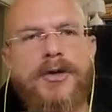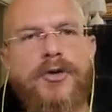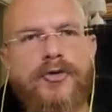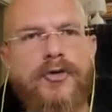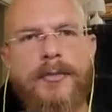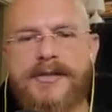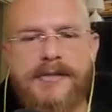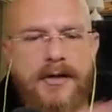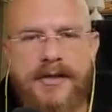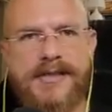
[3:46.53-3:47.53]
YouTube
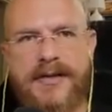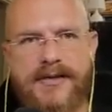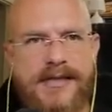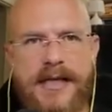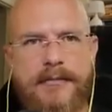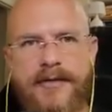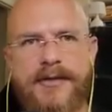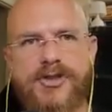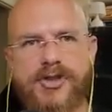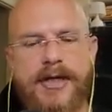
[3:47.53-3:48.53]
is going to stay the same.
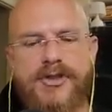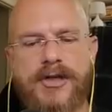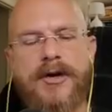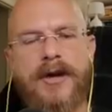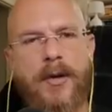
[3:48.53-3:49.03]
Nothing's changing here.